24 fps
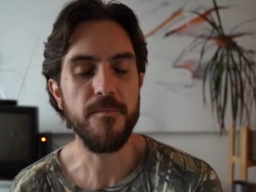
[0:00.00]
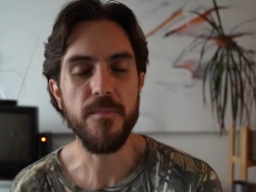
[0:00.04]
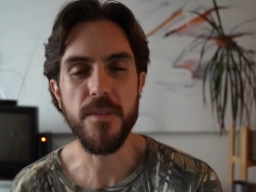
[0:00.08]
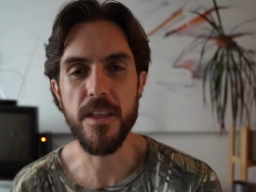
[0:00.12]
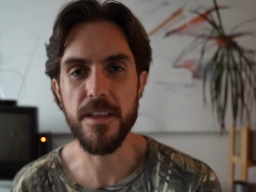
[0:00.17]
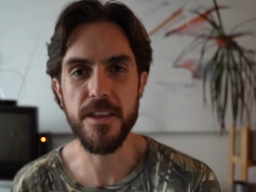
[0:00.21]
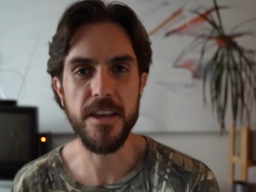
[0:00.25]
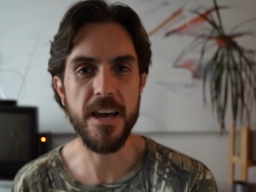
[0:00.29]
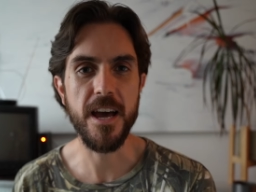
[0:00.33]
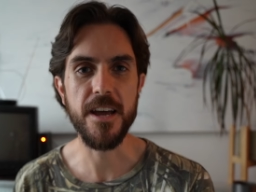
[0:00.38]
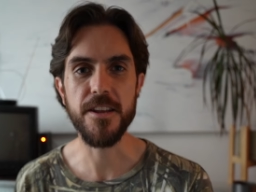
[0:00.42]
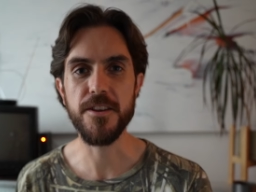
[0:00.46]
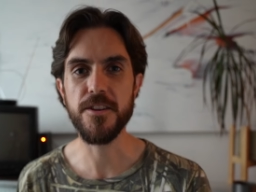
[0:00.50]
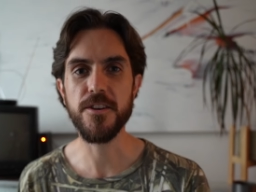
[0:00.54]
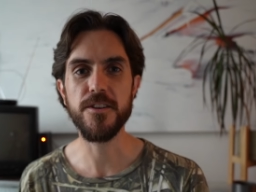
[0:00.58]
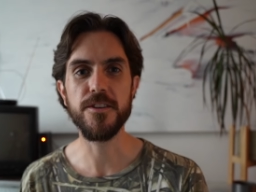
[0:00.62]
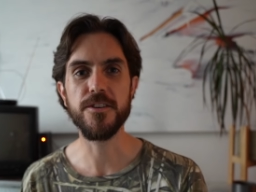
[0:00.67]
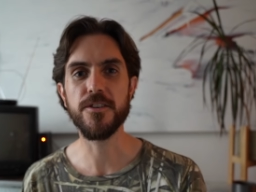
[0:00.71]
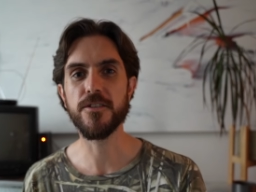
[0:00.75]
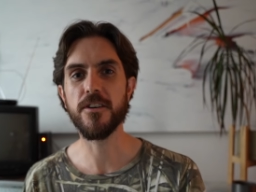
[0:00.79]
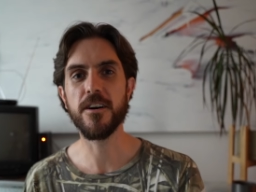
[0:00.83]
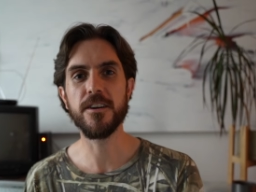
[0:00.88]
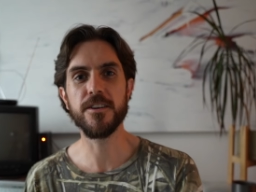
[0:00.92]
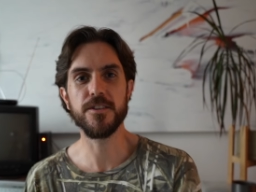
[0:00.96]
yeah, dude,
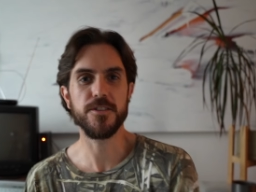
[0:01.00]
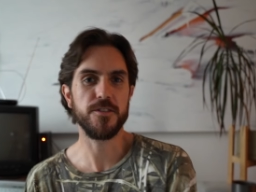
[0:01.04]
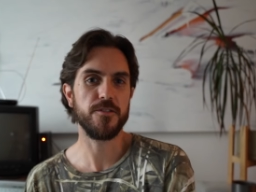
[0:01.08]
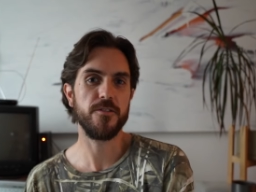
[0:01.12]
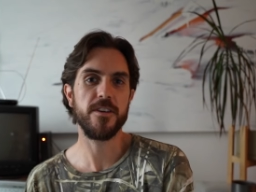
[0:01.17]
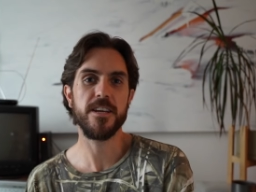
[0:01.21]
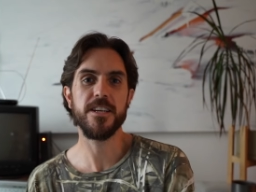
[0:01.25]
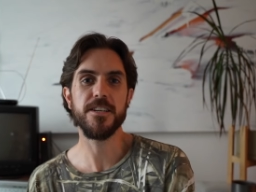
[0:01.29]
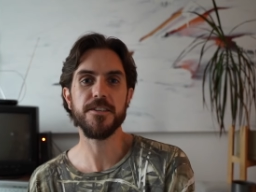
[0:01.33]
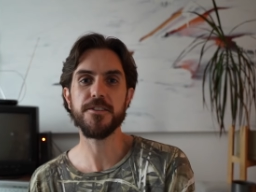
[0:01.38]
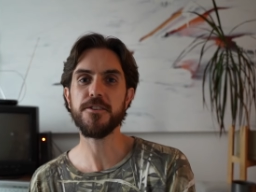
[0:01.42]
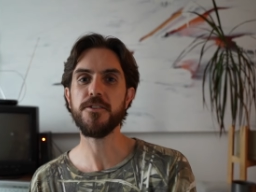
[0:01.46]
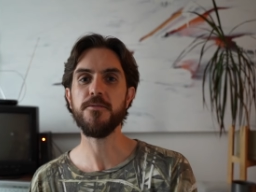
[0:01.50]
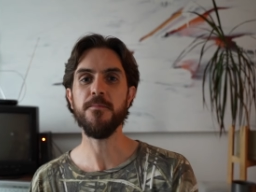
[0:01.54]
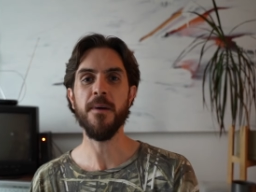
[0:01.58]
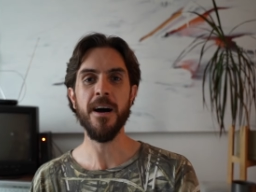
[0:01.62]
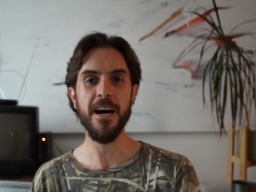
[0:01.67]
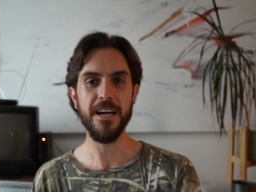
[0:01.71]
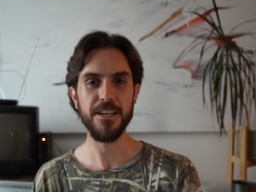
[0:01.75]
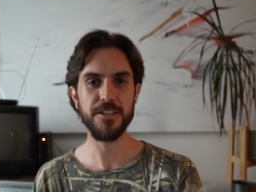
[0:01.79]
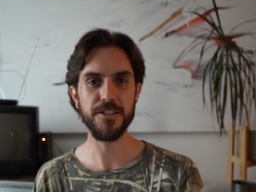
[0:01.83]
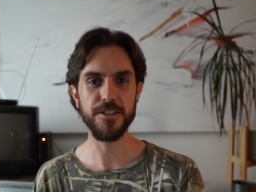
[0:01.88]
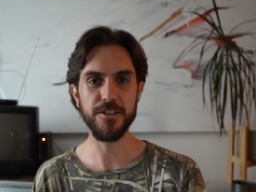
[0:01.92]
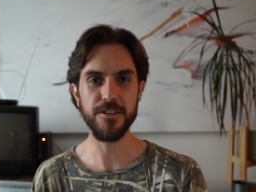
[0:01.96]
you're on a screen too
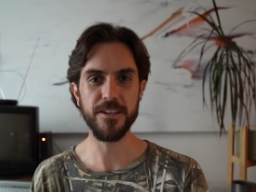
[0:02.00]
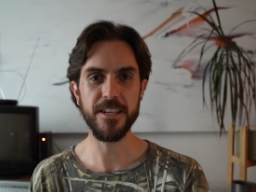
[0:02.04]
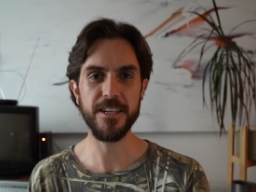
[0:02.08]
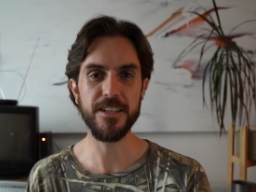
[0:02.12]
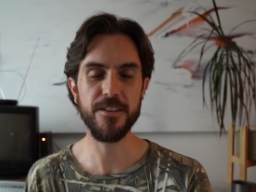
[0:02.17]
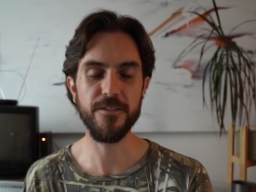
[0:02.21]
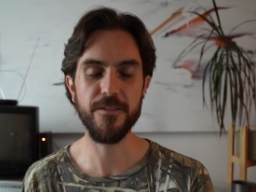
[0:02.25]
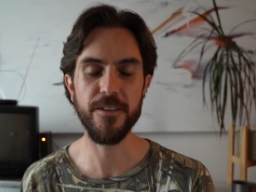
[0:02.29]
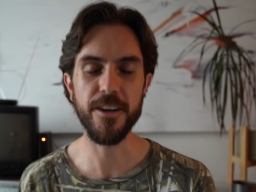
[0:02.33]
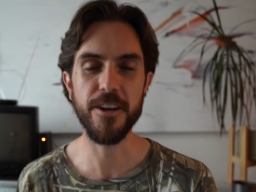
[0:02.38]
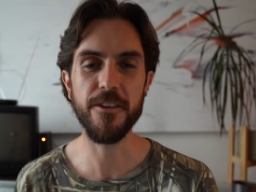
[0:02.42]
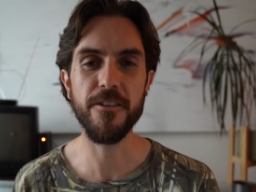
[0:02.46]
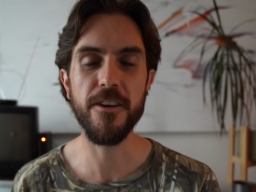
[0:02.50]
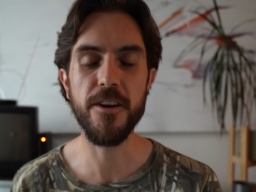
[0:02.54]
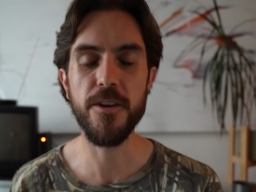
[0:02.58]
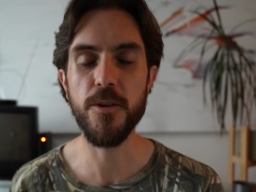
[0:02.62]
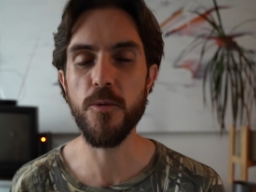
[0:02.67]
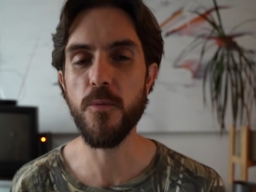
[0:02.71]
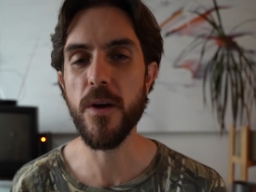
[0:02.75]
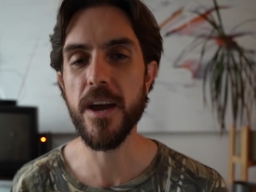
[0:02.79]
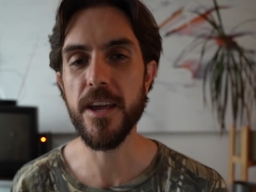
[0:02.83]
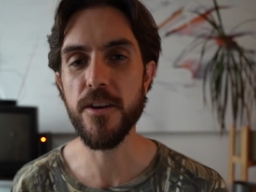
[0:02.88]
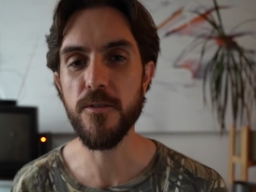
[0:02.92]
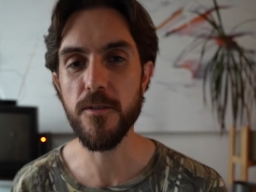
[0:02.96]
much. You need to figure out a
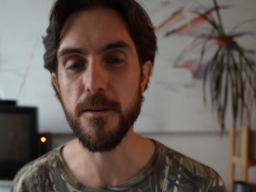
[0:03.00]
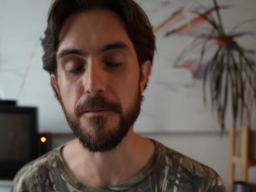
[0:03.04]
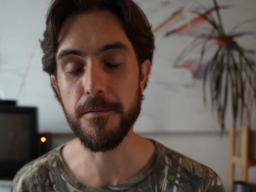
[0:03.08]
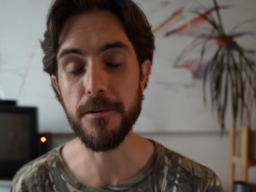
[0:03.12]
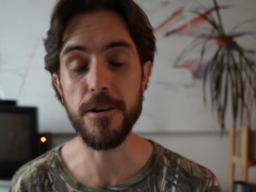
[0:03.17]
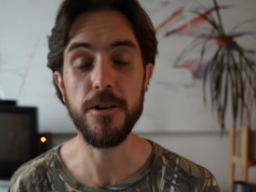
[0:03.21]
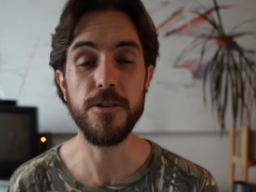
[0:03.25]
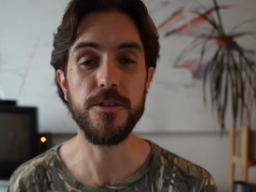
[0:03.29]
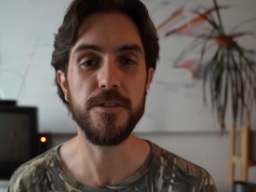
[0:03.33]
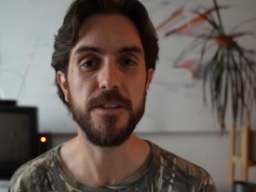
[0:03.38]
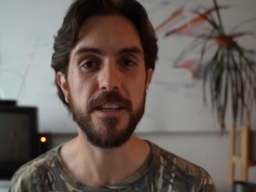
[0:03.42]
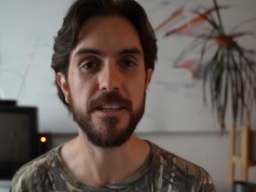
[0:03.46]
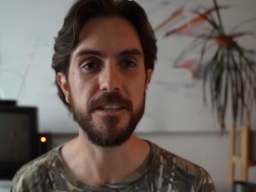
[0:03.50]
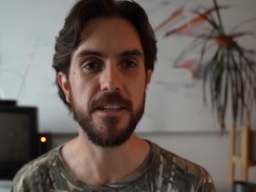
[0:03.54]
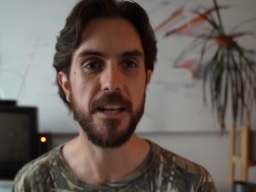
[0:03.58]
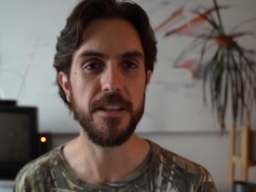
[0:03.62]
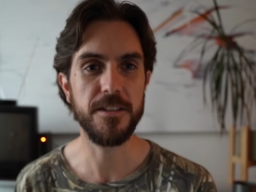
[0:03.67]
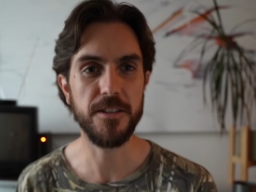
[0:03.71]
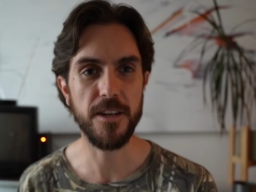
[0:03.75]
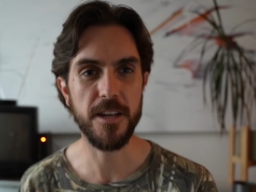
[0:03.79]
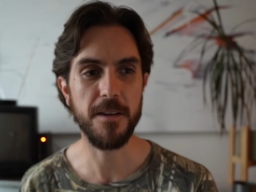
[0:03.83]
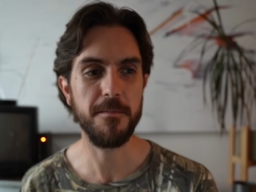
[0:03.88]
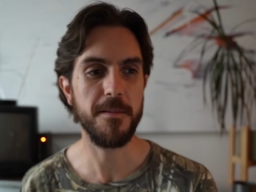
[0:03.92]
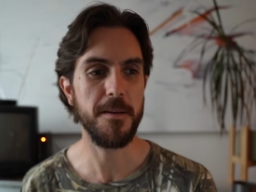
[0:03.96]
way to approach this
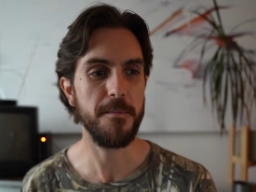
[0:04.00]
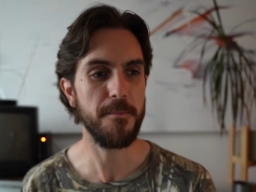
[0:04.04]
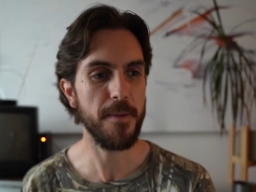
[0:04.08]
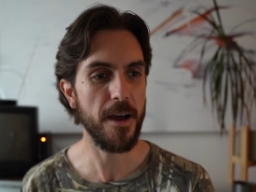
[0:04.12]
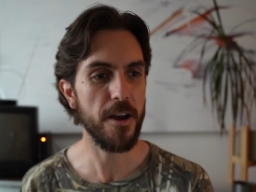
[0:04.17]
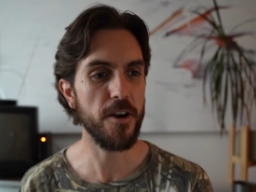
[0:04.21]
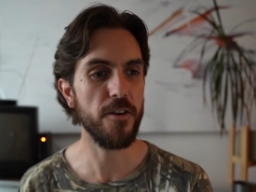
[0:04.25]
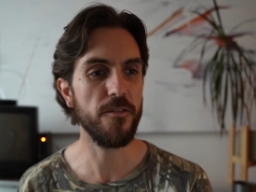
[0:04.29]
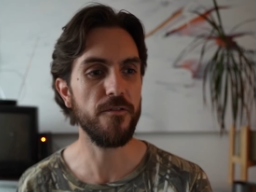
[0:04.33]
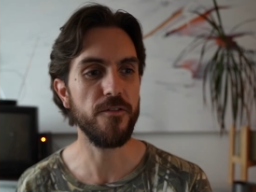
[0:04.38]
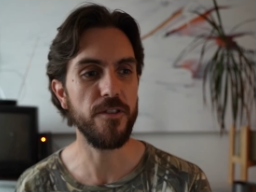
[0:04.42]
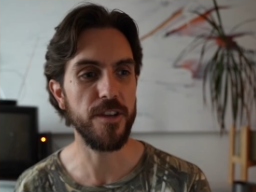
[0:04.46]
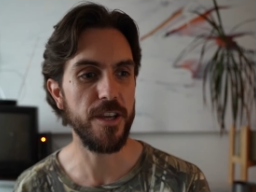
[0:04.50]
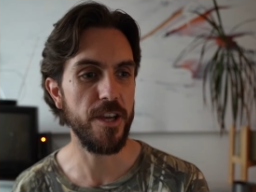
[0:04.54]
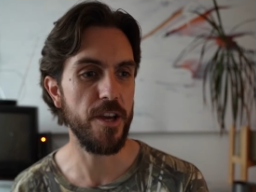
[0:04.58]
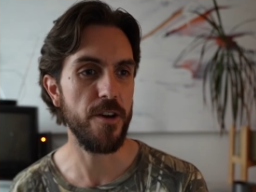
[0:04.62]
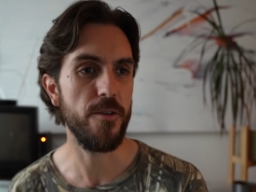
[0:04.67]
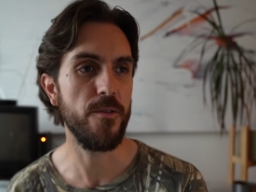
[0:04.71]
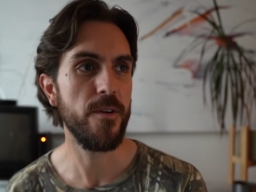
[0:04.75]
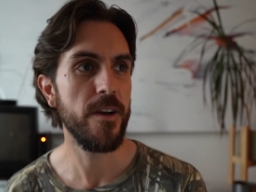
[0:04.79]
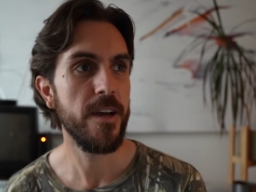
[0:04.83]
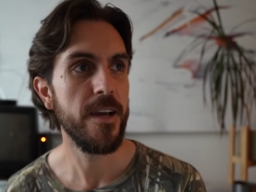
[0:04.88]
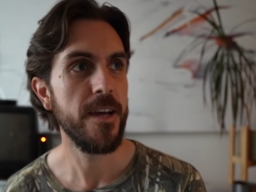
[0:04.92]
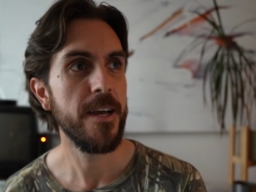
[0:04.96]
that's going to be better for you.